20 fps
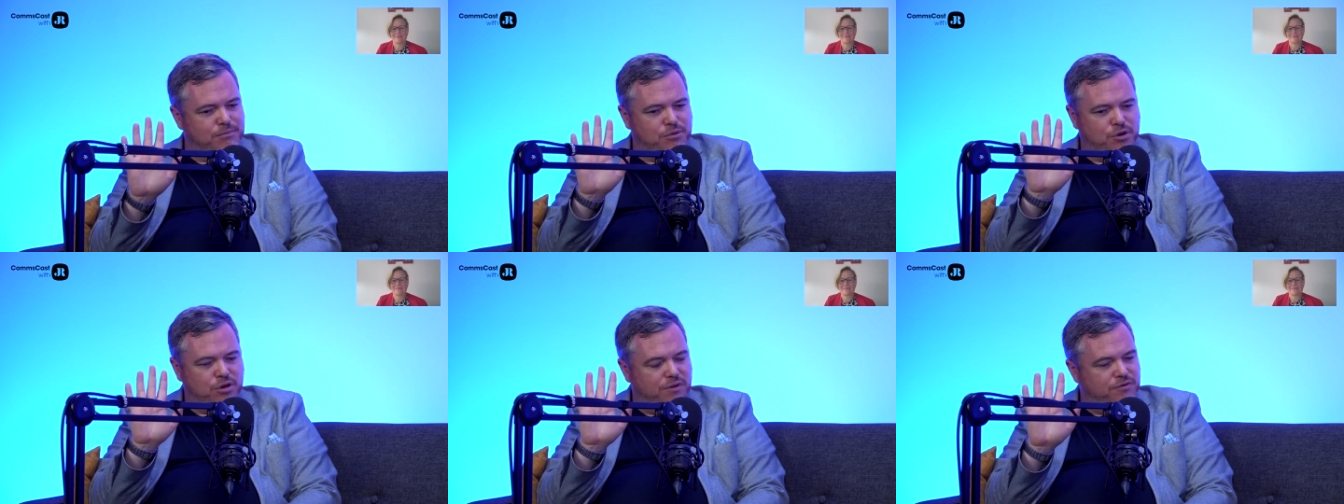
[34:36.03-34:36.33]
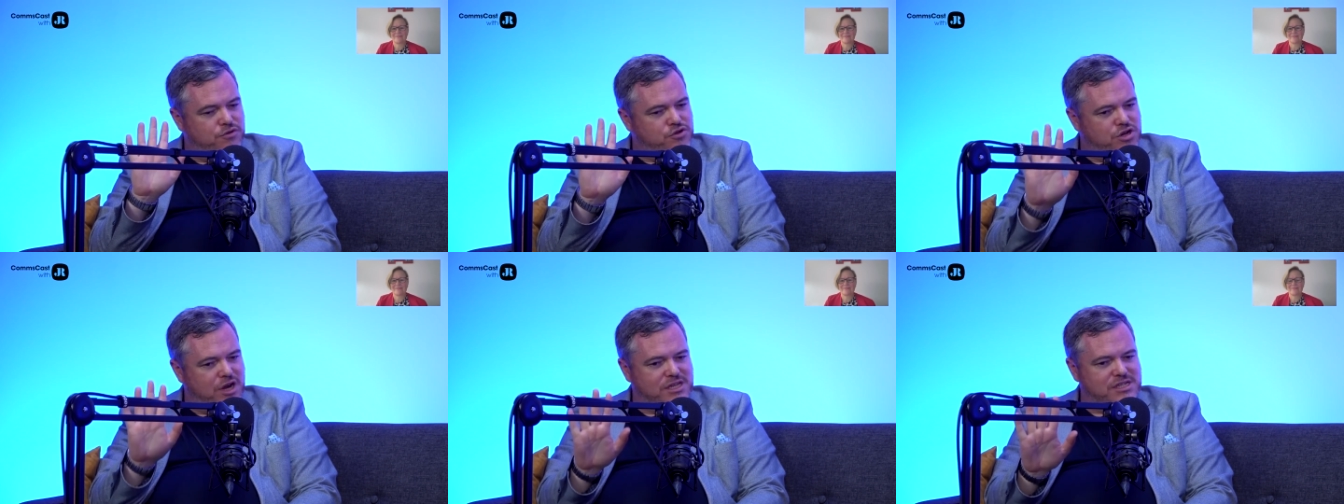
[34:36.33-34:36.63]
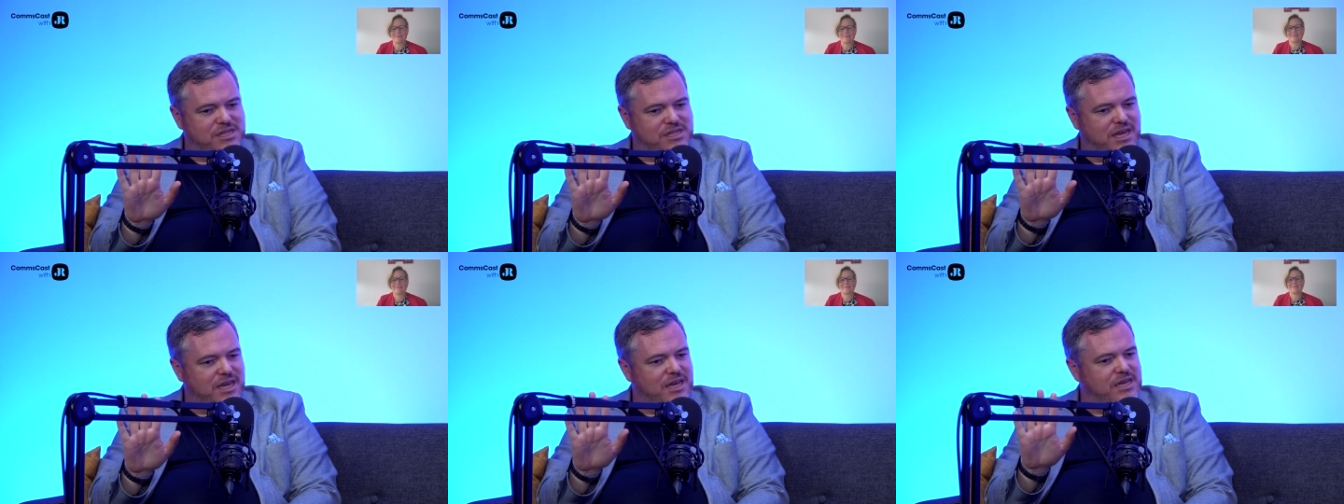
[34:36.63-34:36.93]
You'll have
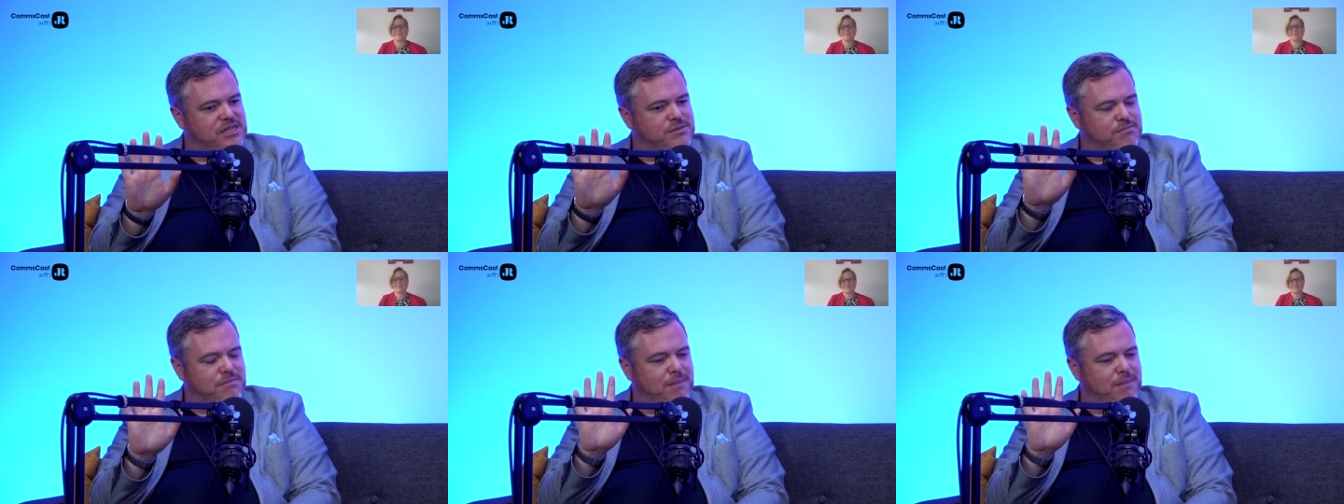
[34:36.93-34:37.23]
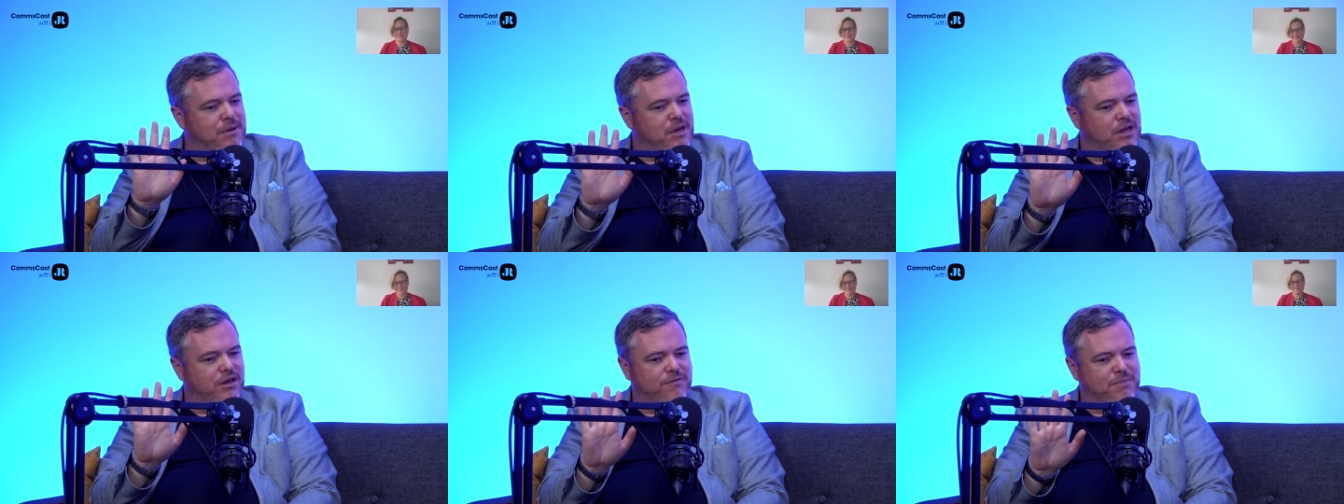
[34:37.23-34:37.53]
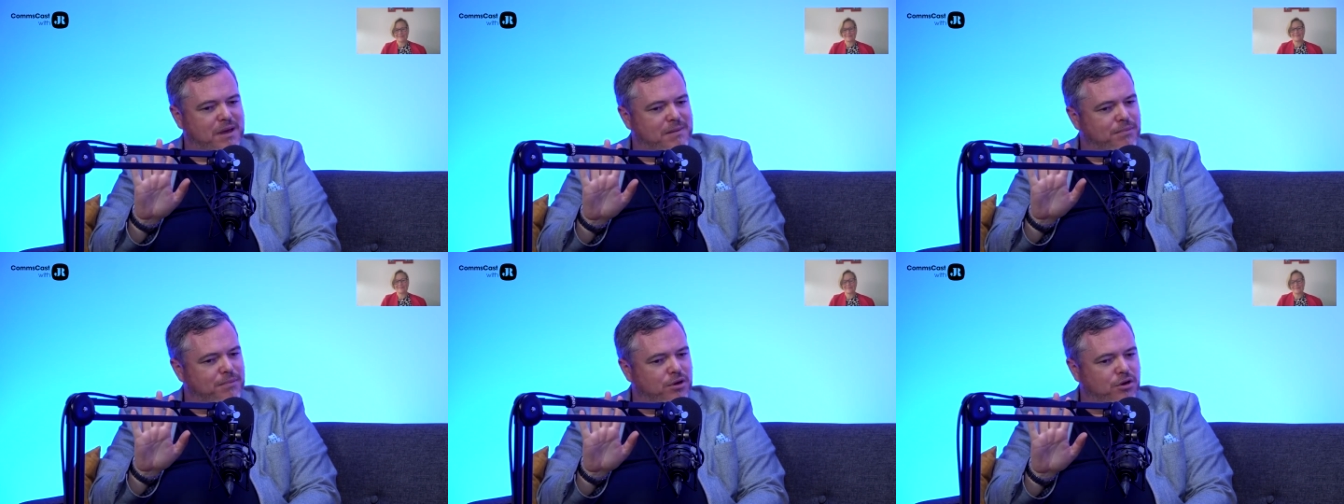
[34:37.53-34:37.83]
trustees, maybe you'll have
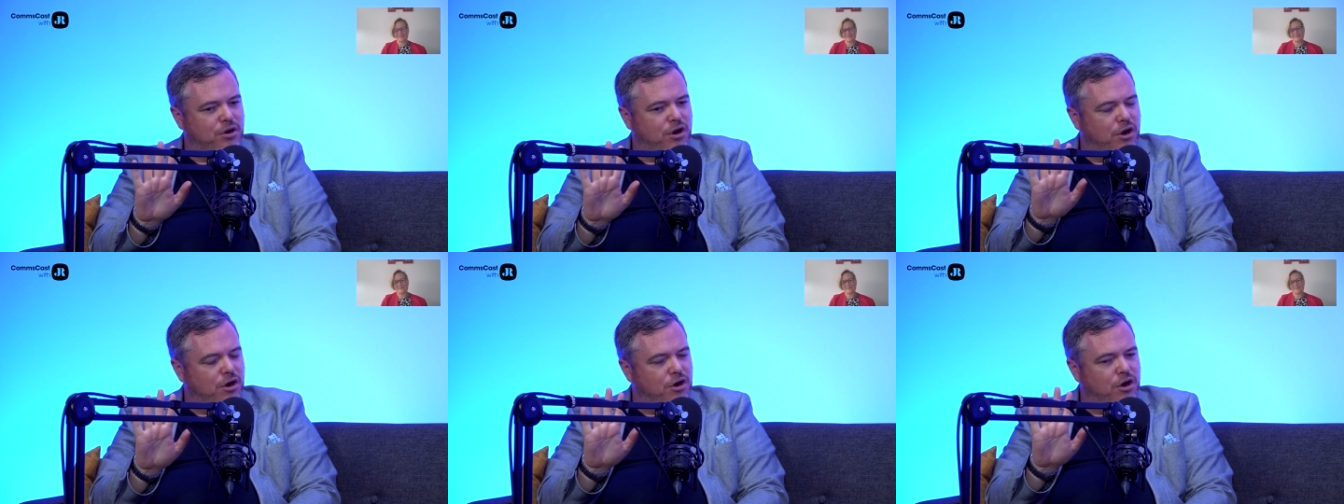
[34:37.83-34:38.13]
people who